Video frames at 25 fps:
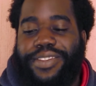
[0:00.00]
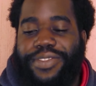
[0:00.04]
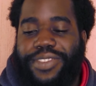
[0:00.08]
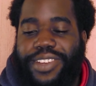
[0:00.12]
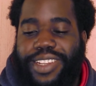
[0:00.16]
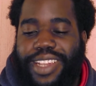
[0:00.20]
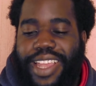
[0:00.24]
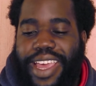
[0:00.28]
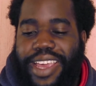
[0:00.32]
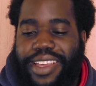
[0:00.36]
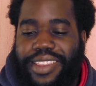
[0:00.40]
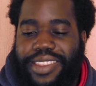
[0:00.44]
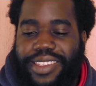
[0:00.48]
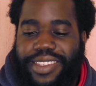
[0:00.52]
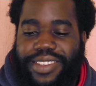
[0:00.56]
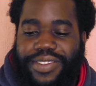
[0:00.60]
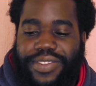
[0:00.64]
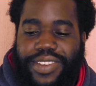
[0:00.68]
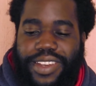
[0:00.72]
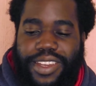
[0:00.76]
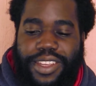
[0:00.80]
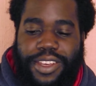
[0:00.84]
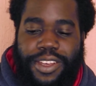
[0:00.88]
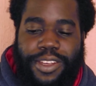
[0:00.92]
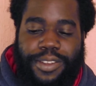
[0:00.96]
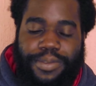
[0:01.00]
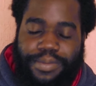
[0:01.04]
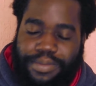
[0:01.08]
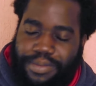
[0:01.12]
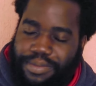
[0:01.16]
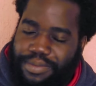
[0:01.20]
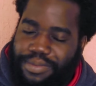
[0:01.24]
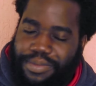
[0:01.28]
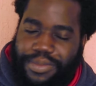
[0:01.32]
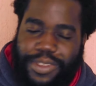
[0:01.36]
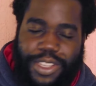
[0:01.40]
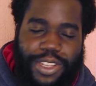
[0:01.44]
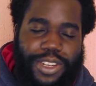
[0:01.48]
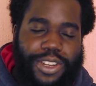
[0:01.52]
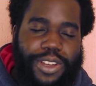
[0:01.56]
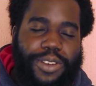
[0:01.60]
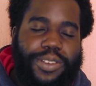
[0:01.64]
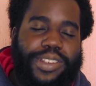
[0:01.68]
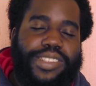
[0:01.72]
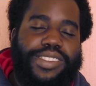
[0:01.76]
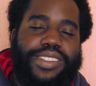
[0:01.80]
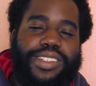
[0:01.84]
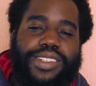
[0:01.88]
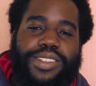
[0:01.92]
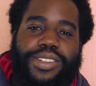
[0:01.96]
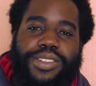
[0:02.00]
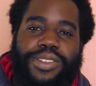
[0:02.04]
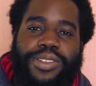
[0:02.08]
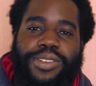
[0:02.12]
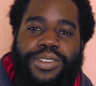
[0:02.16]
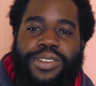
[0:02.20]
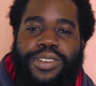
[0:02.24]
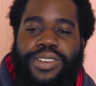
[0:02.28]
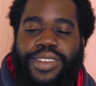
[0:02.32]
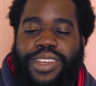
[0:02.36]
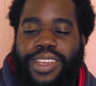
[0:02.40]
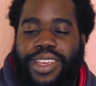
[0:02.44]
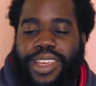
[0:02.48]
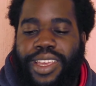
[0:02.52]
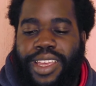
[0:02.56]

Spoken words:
If you like this video, you know what to do.